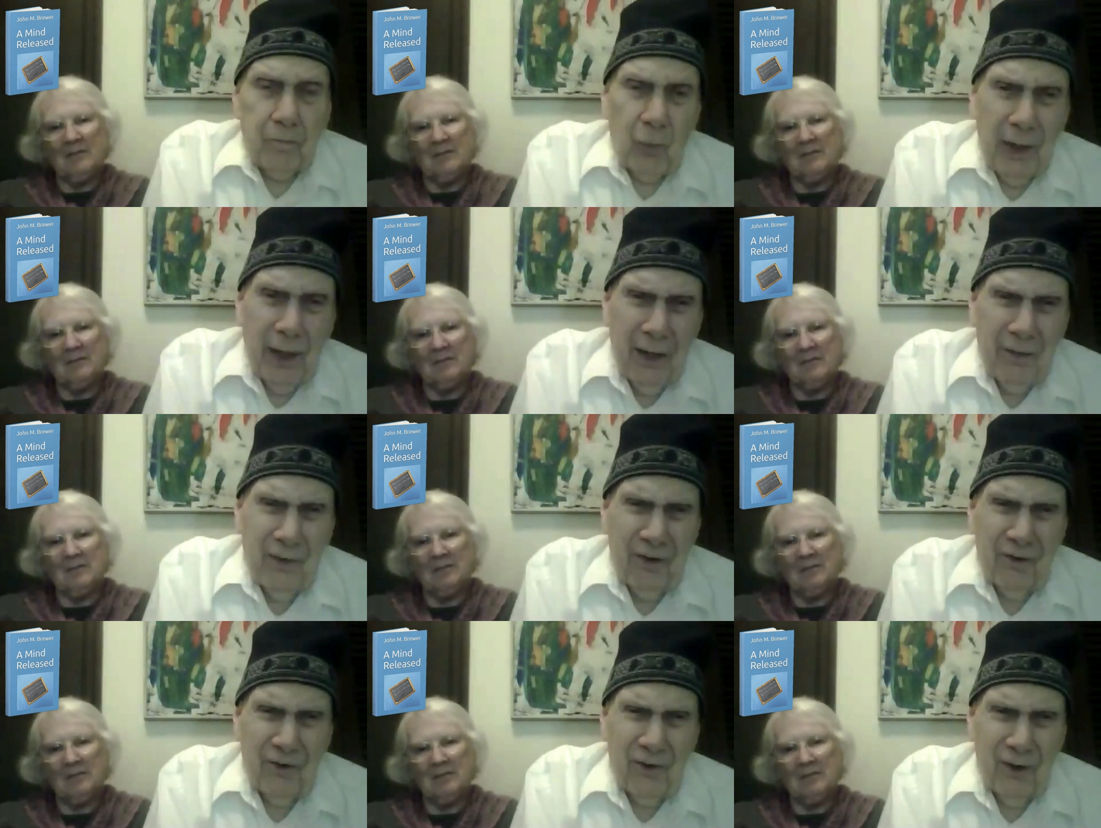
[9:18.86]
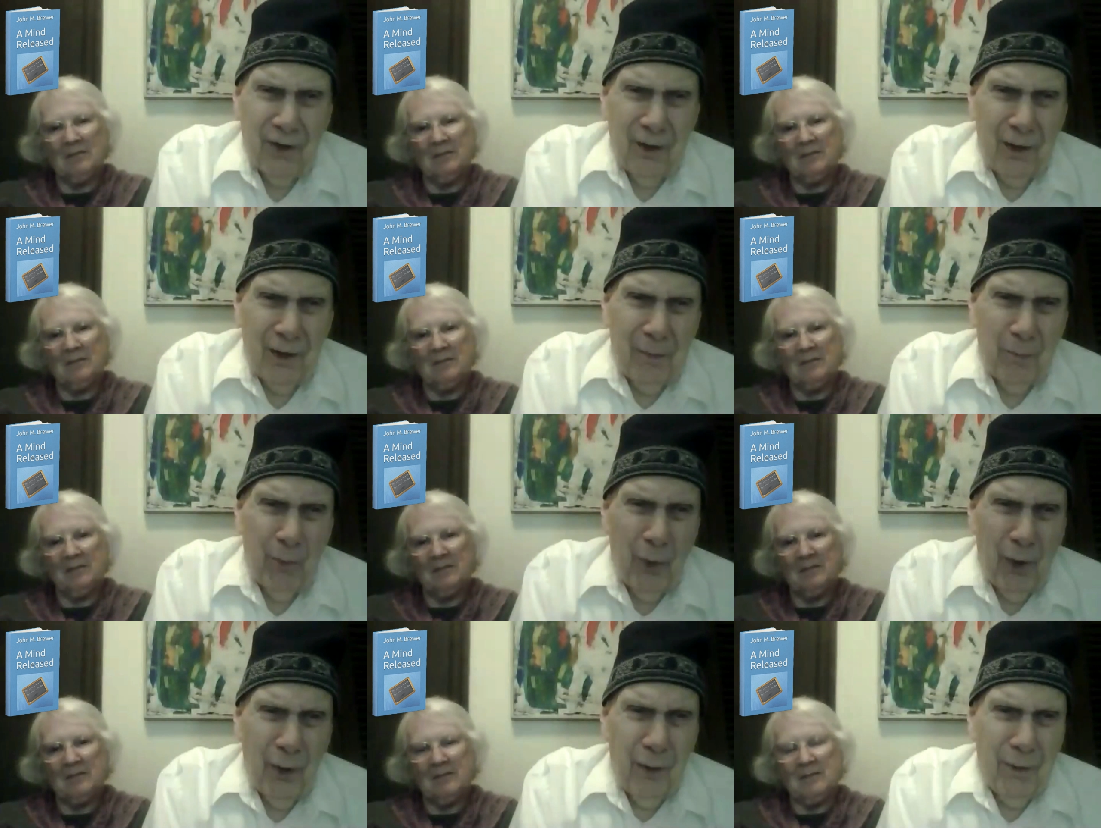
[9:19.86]
Speaker 1: And this uh,
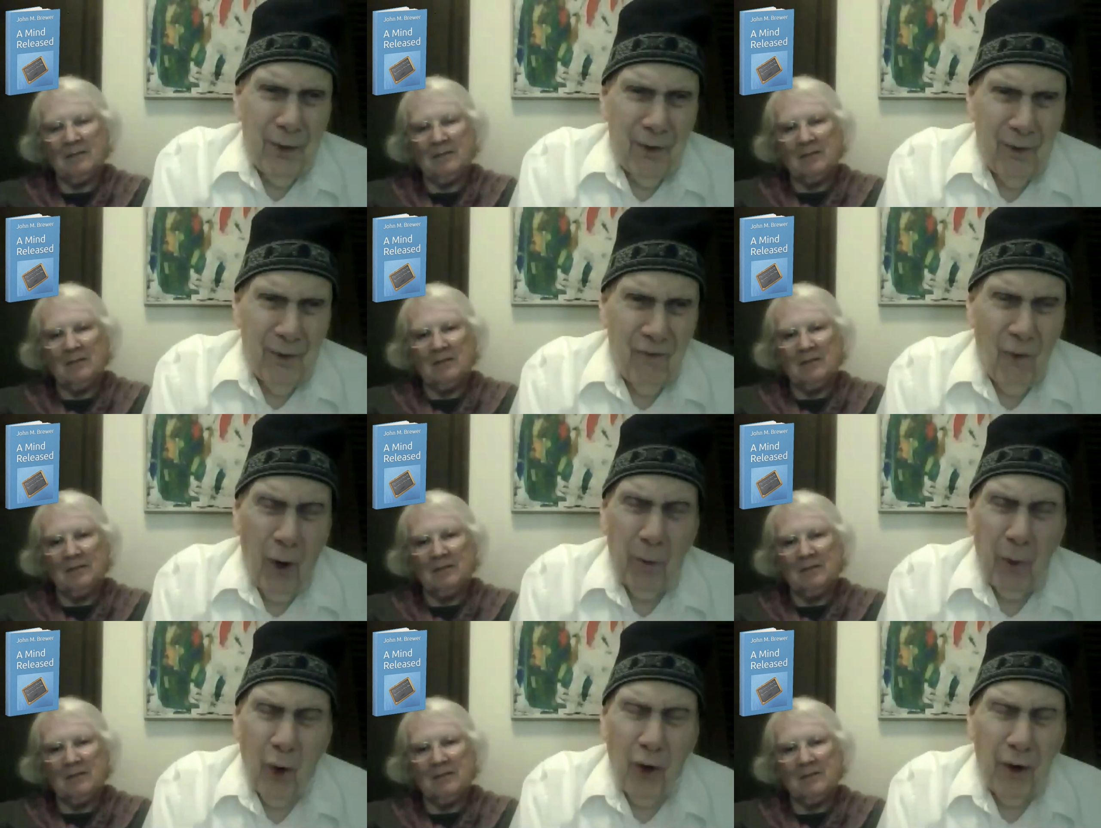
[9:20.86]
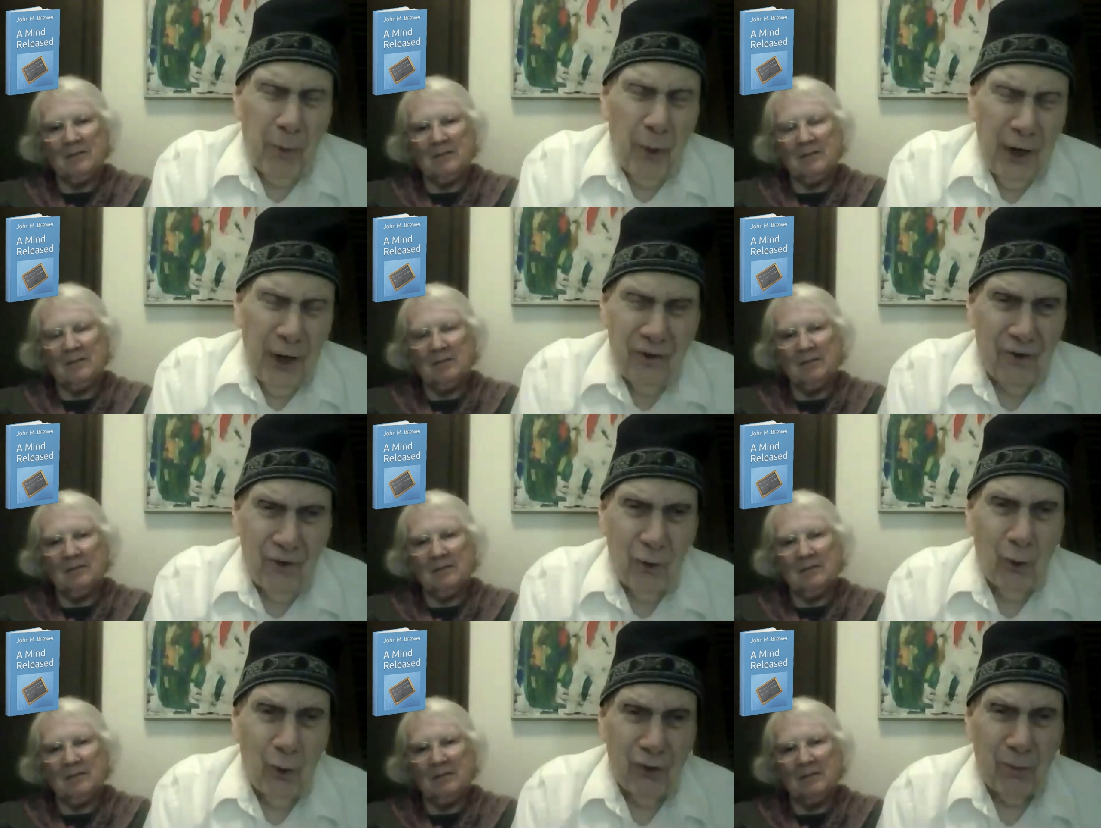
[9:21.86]
former apprentice
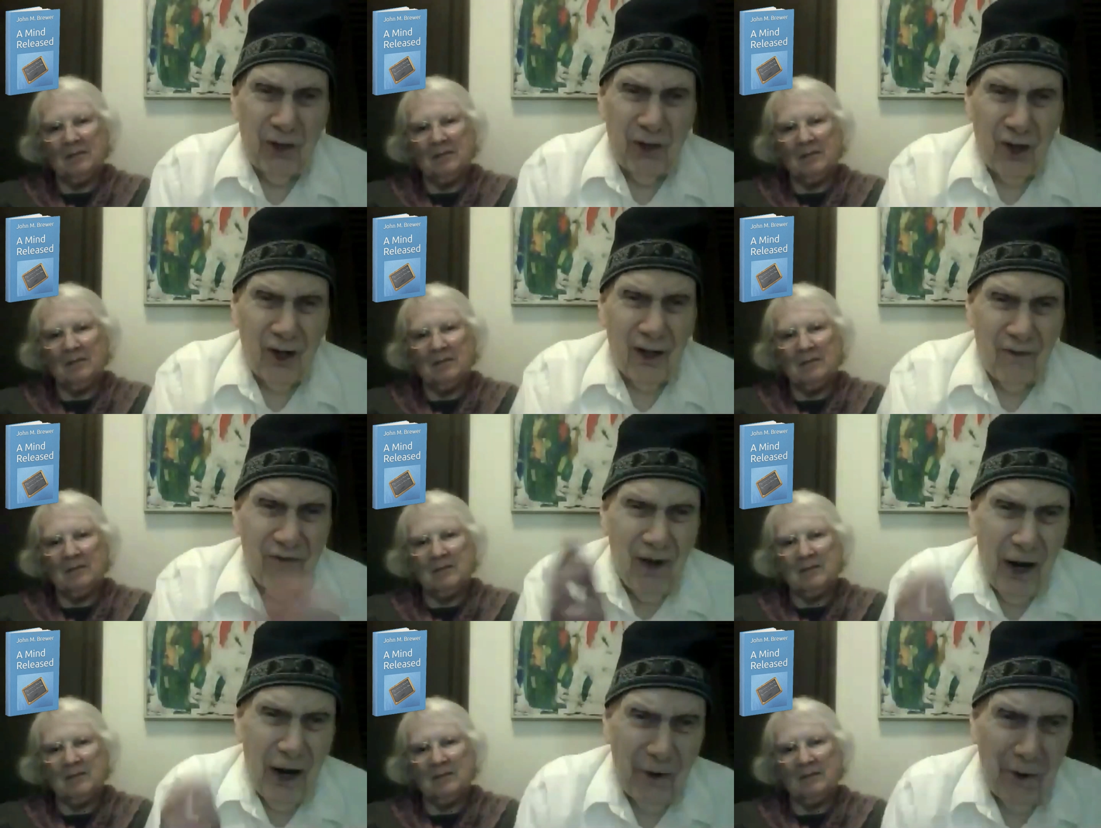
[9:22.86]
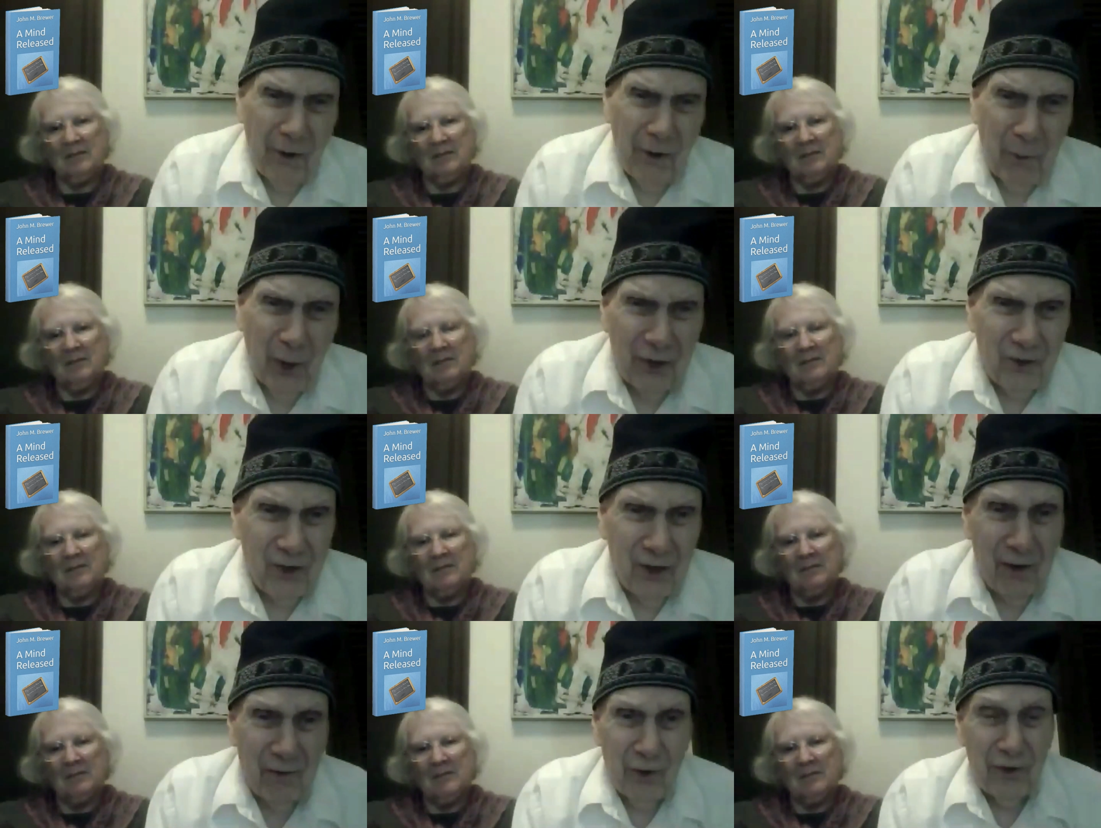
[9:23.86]
who was basically fired because he
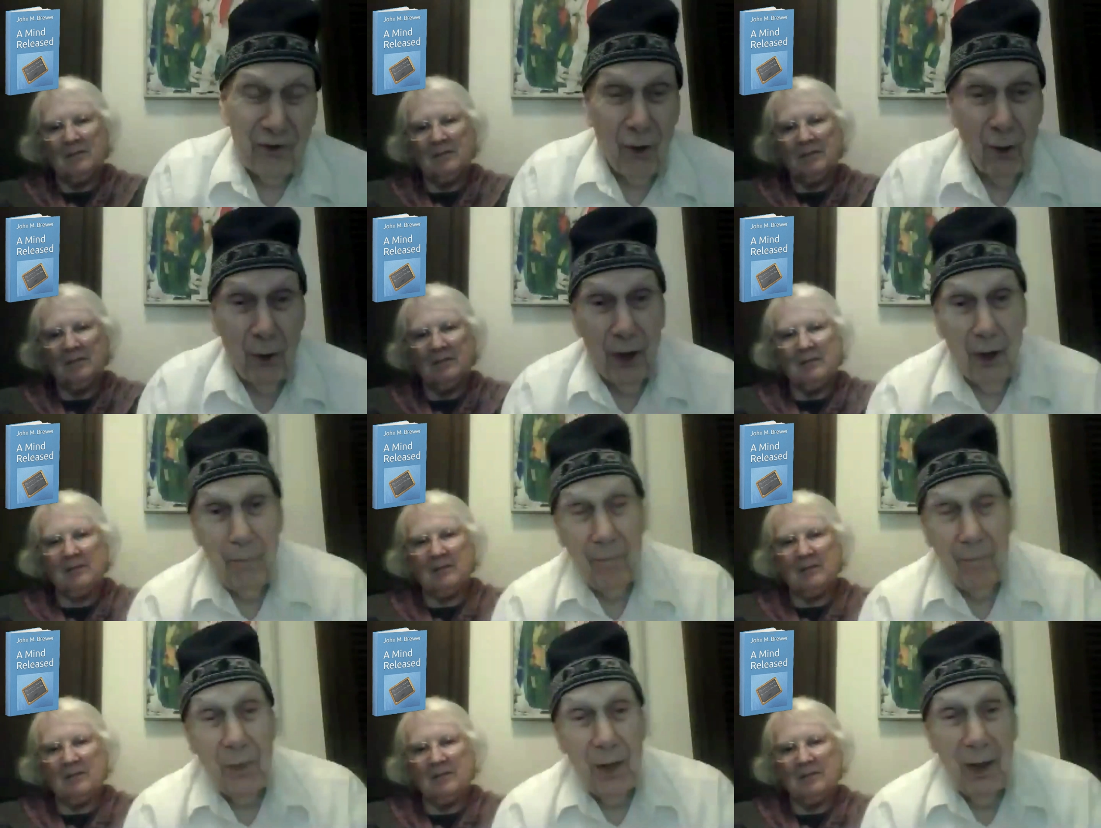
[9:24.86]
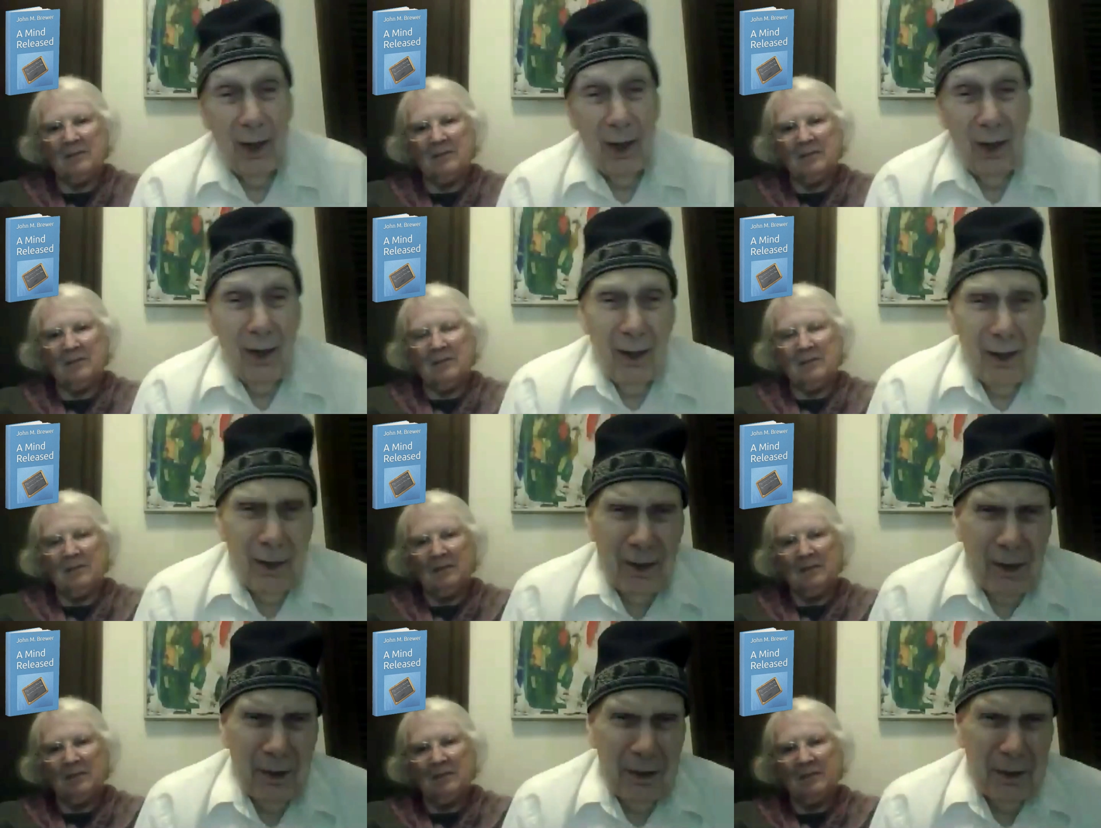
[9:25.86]
never showed up
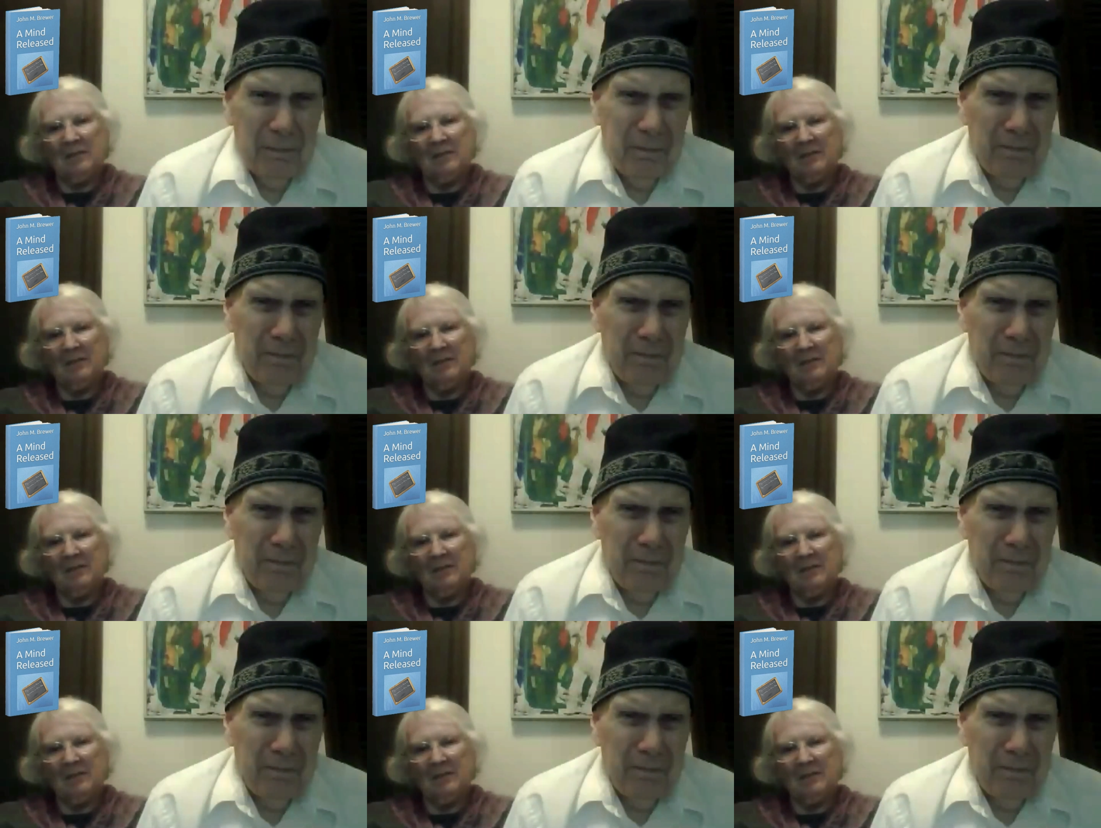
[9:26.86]
uh,